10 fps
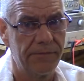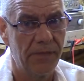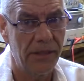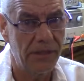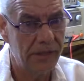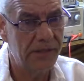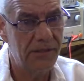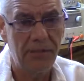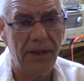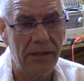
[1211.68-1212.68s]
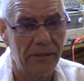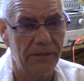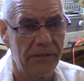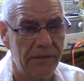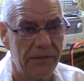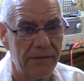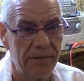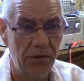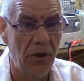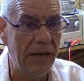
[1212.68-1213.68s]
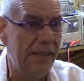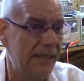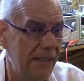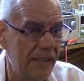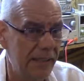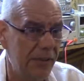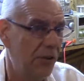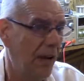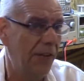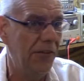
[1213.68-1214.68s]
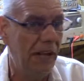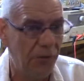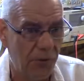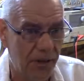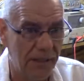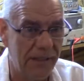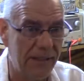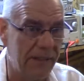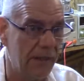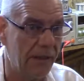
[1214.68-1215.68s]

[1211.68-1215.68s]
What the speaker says: Right? It doesn't matter. Your AC, you have to have a ground line.